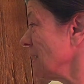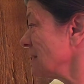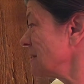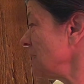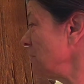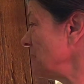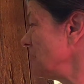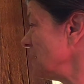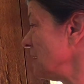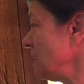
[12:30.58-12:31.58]

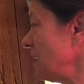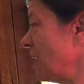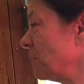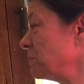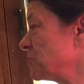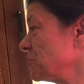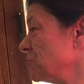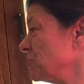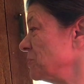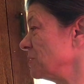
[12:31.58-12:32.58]
CBD helps
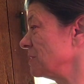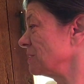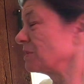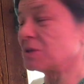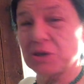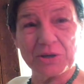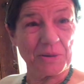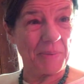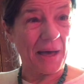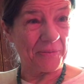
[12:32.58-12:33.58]
you learn
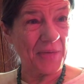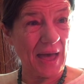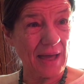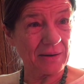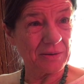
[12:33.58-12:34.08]
about that,